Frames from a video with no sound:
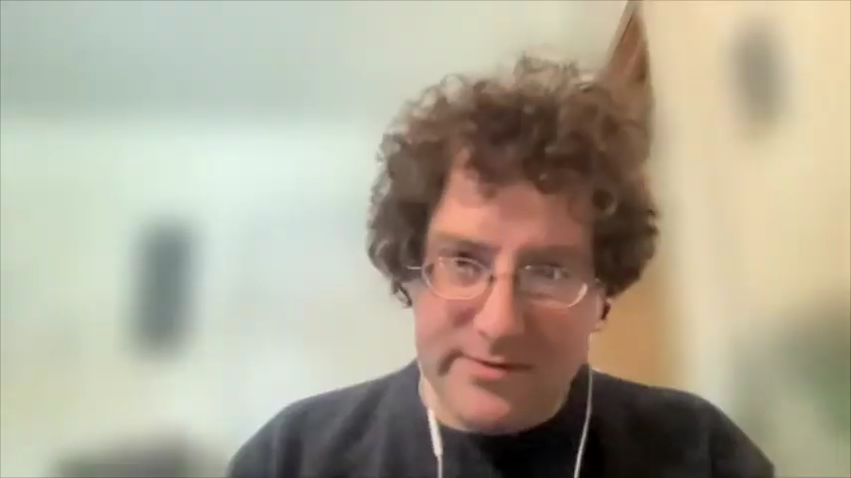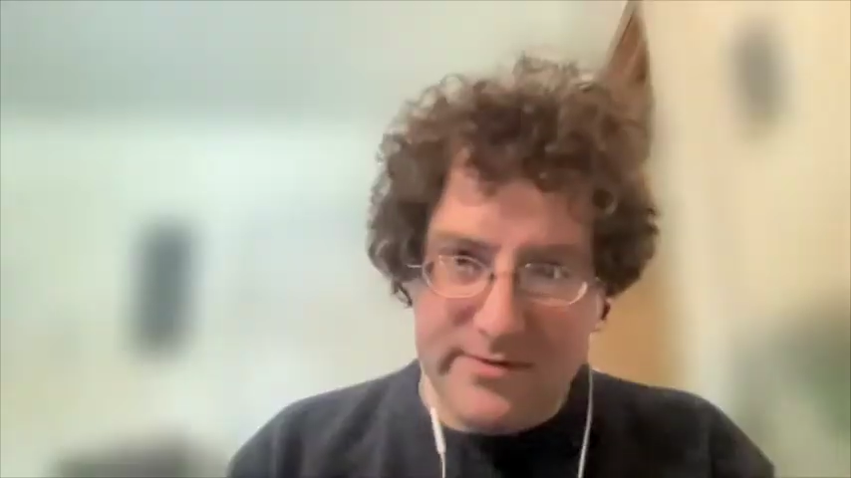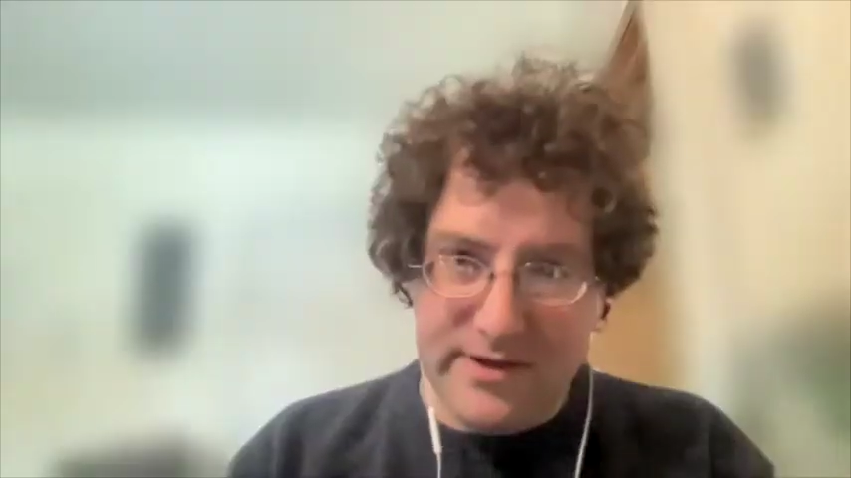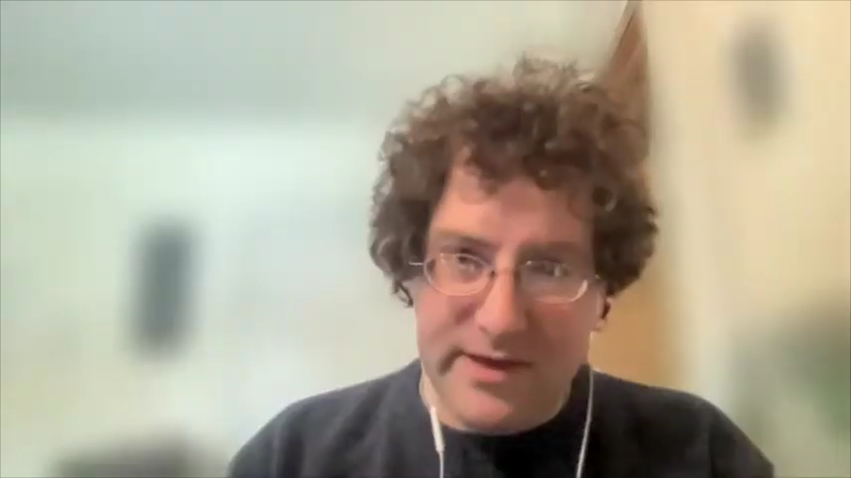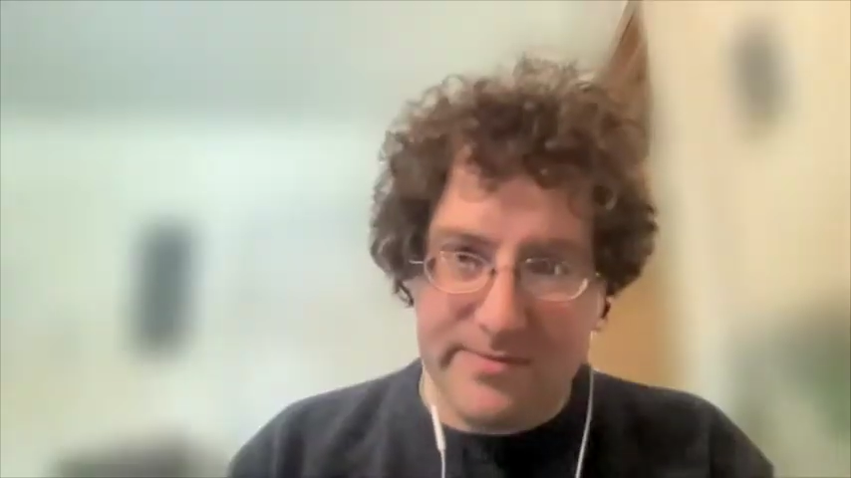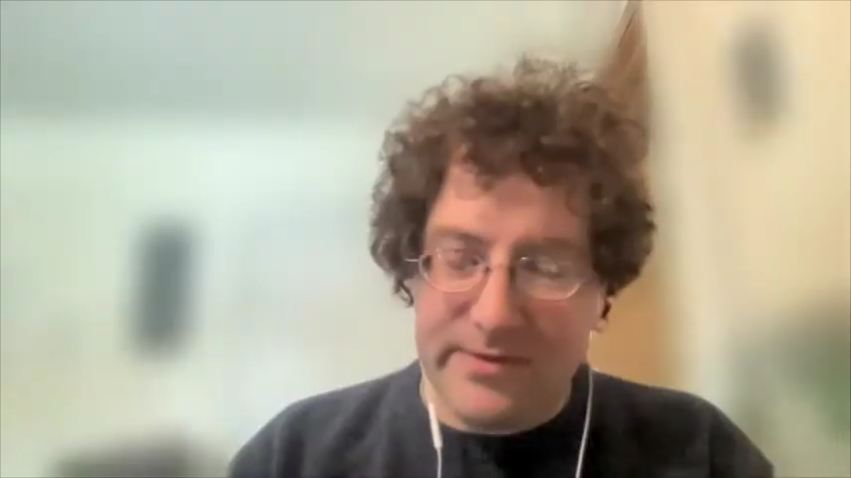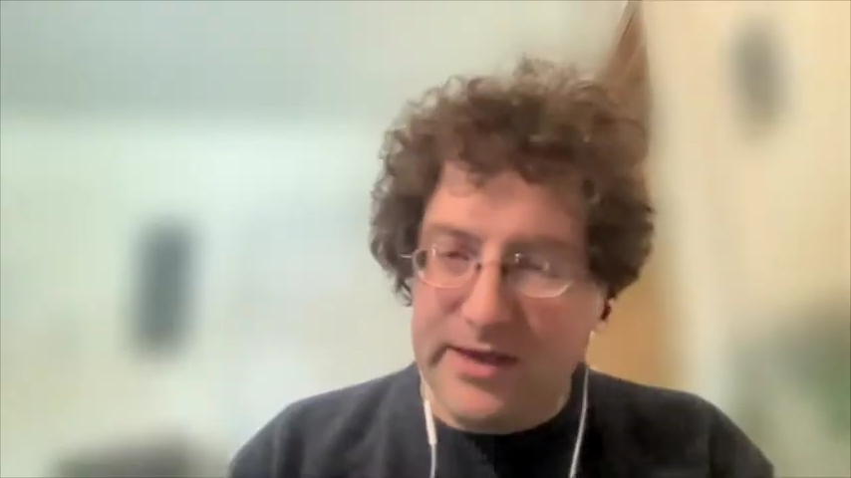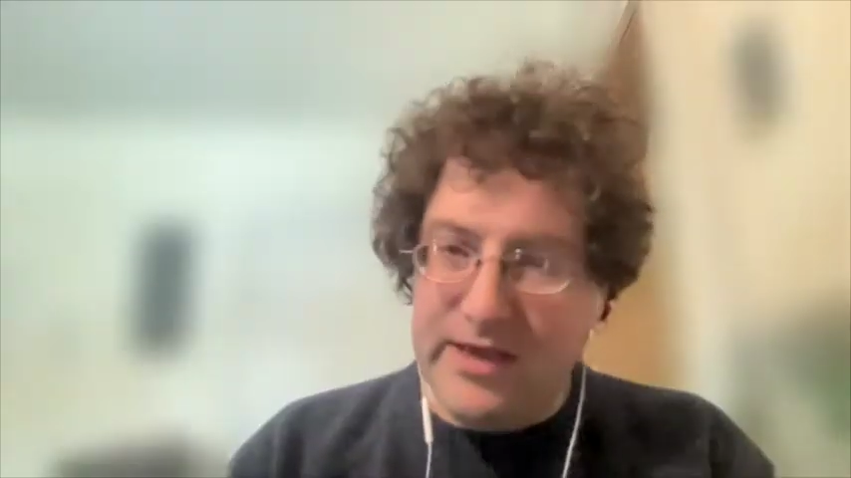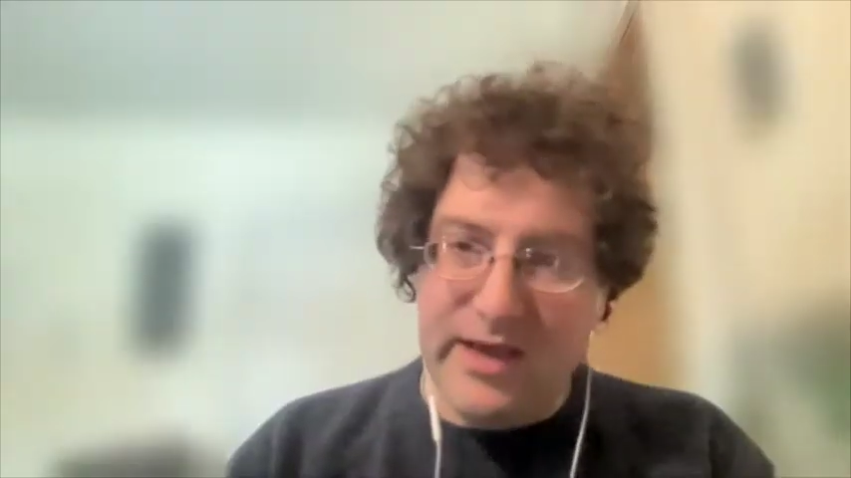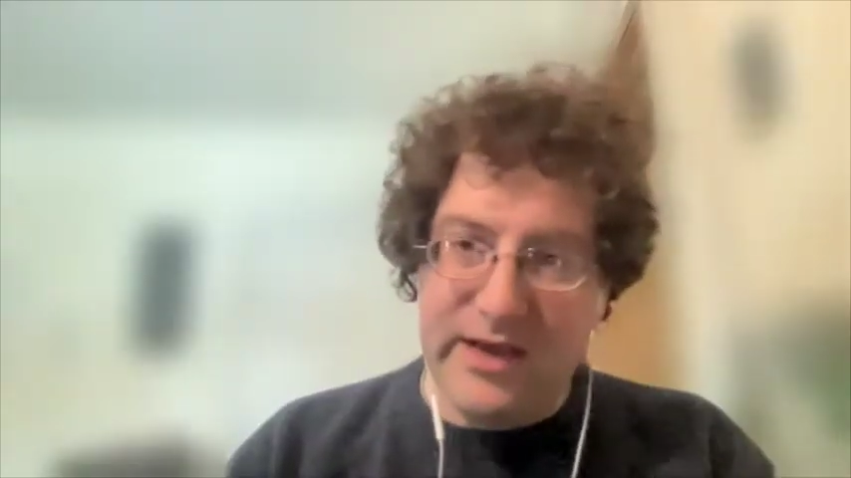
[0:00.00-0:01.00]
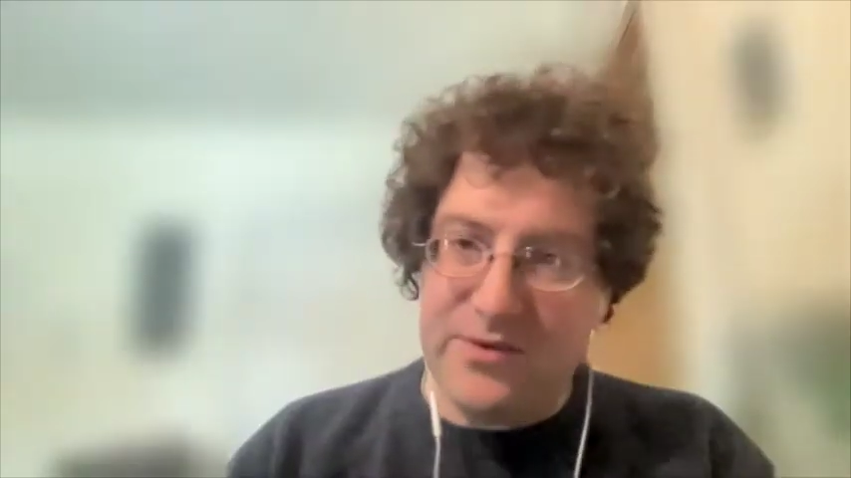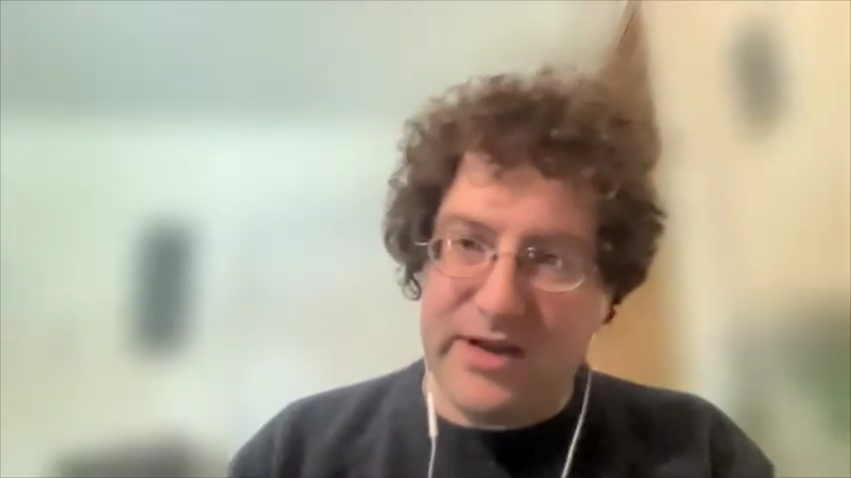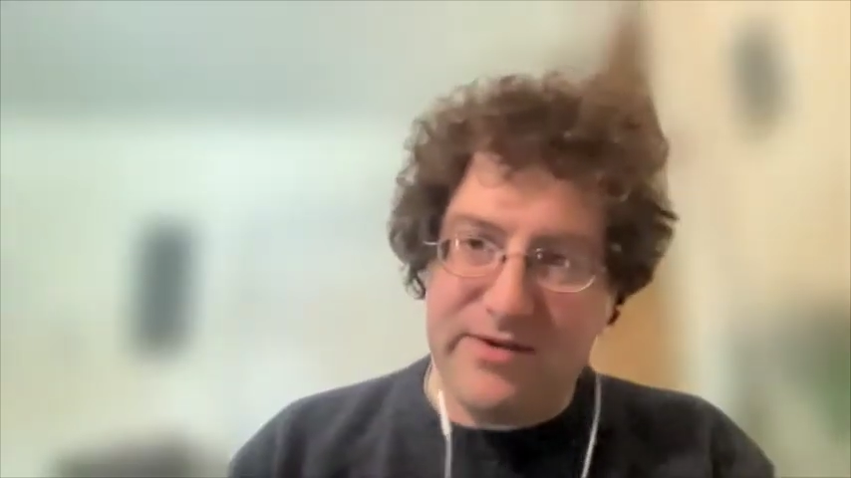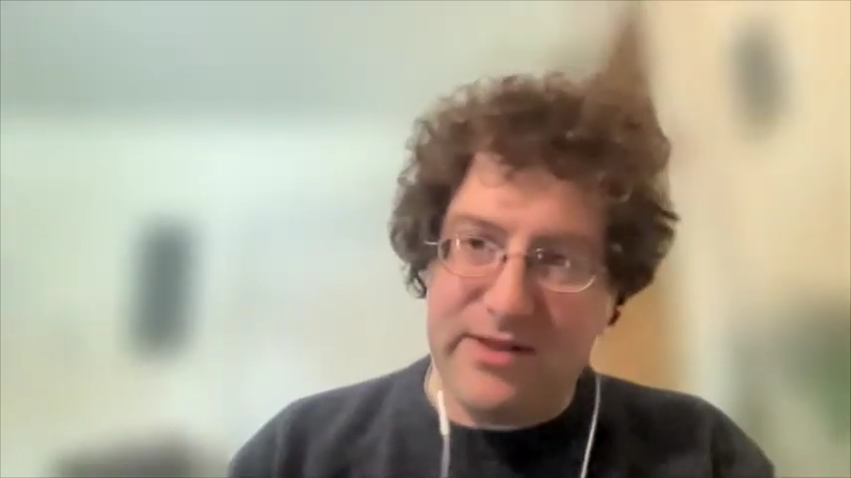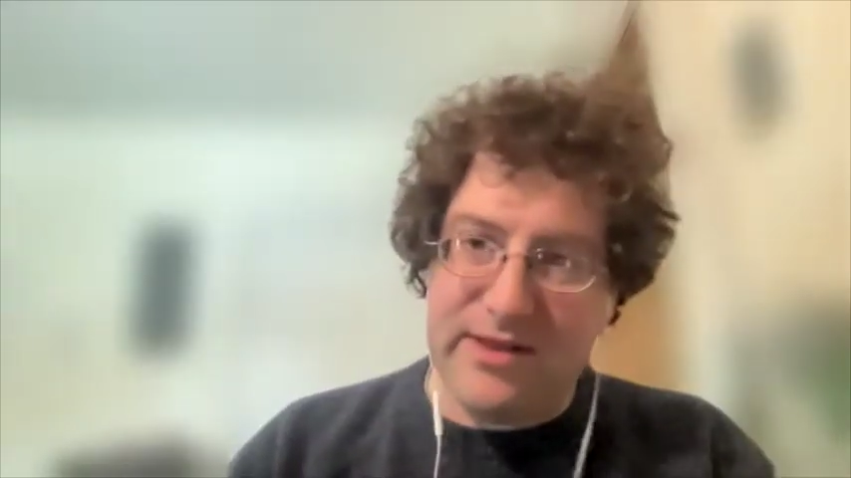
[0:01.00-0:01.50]
Yeah. Anyone
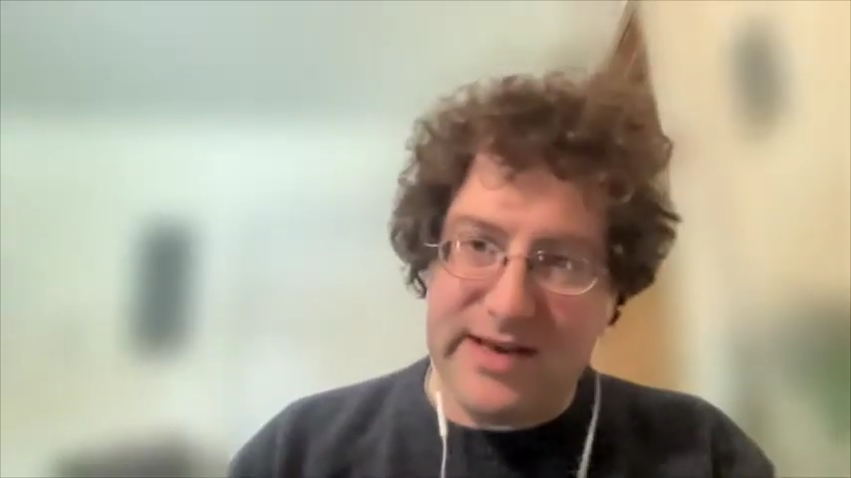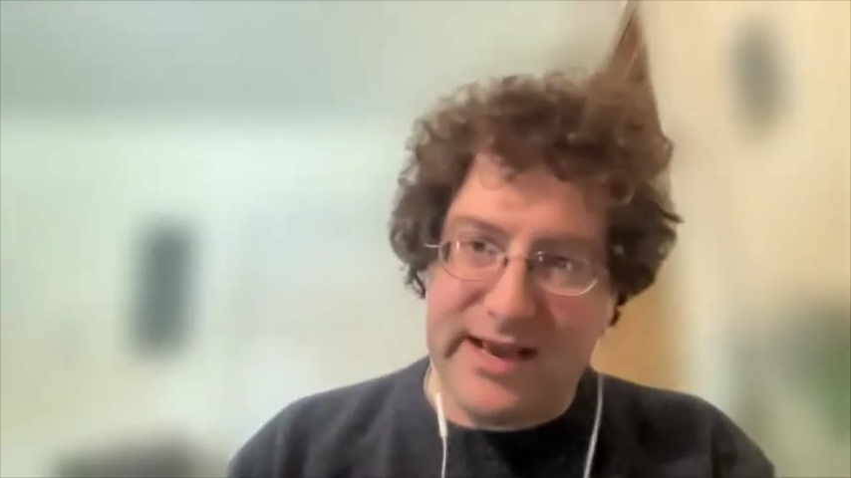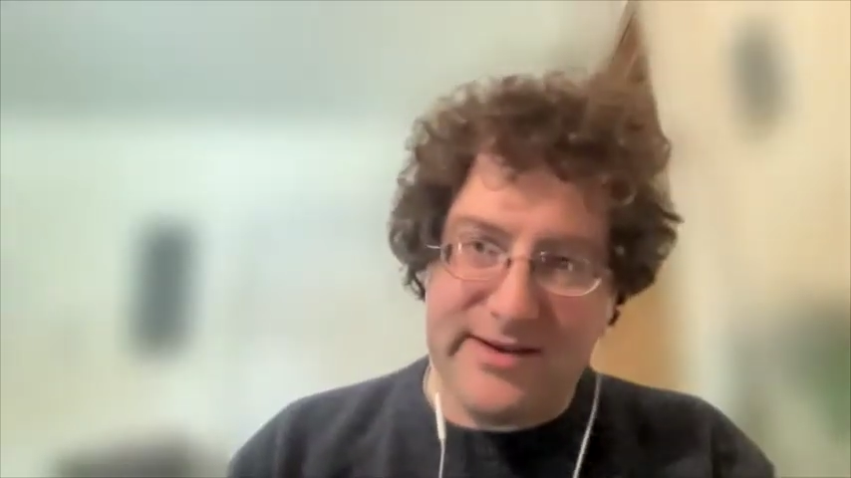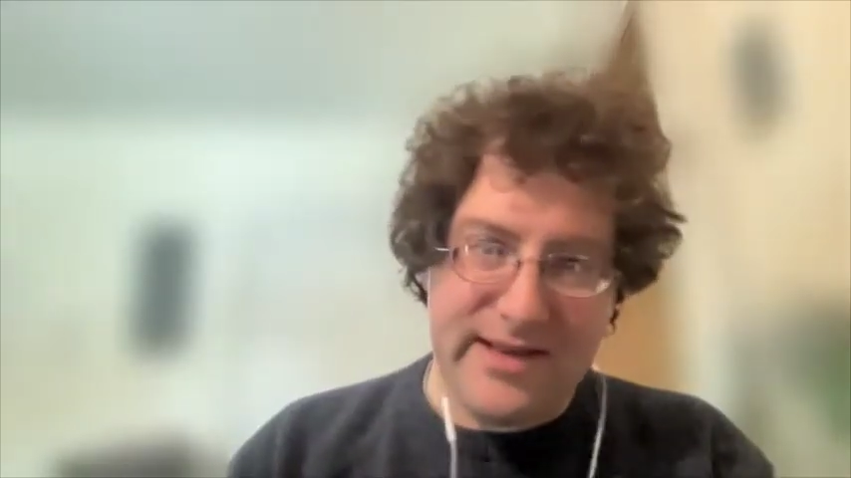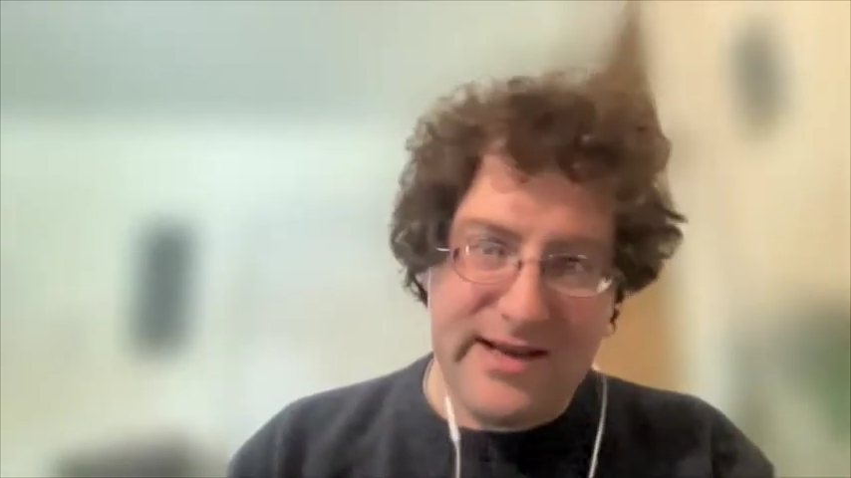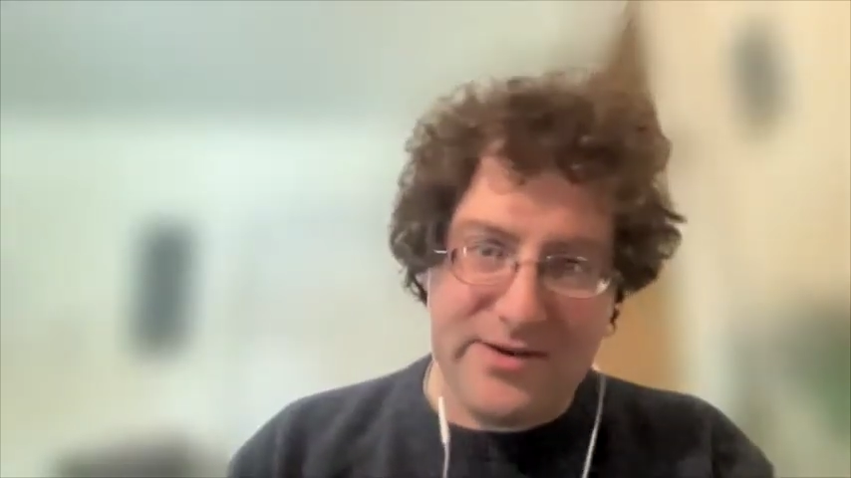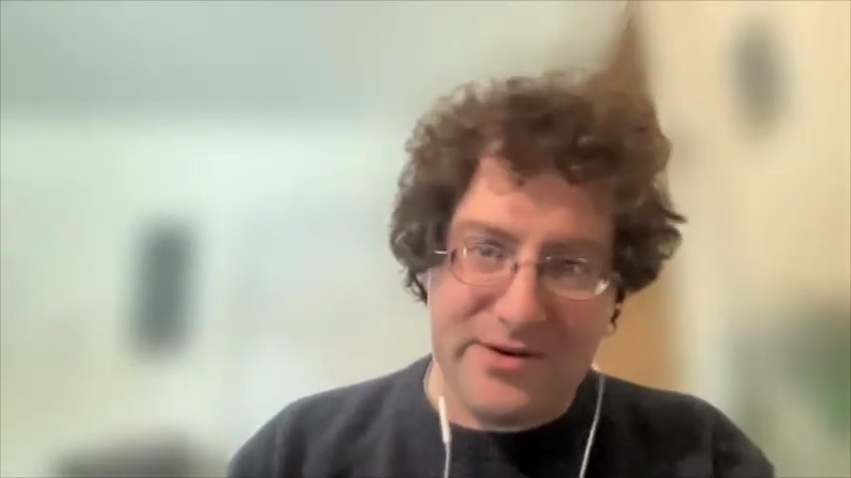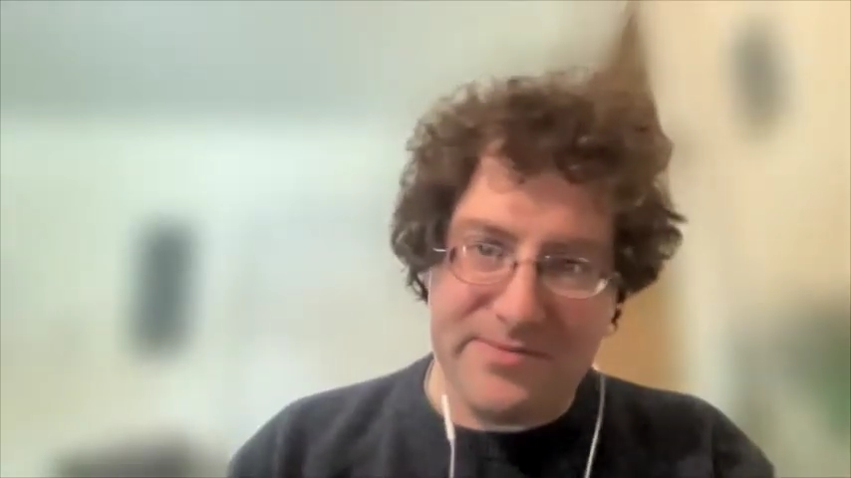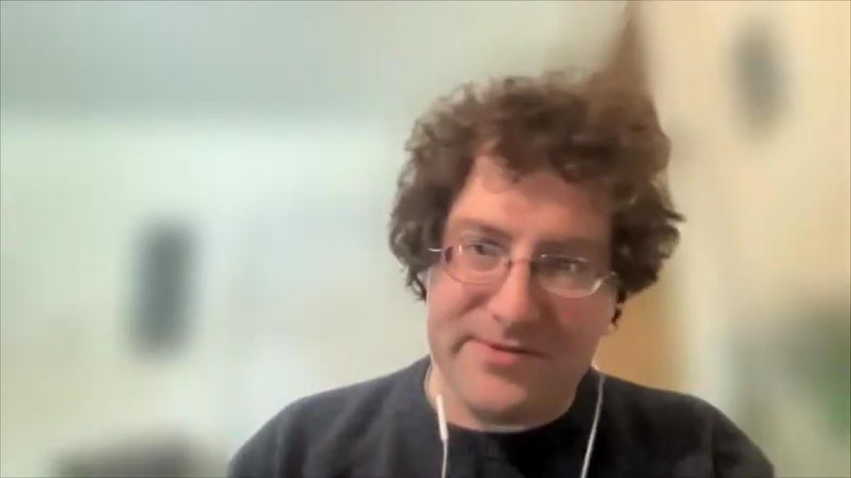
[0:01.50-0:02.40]
have anything to add to that, or?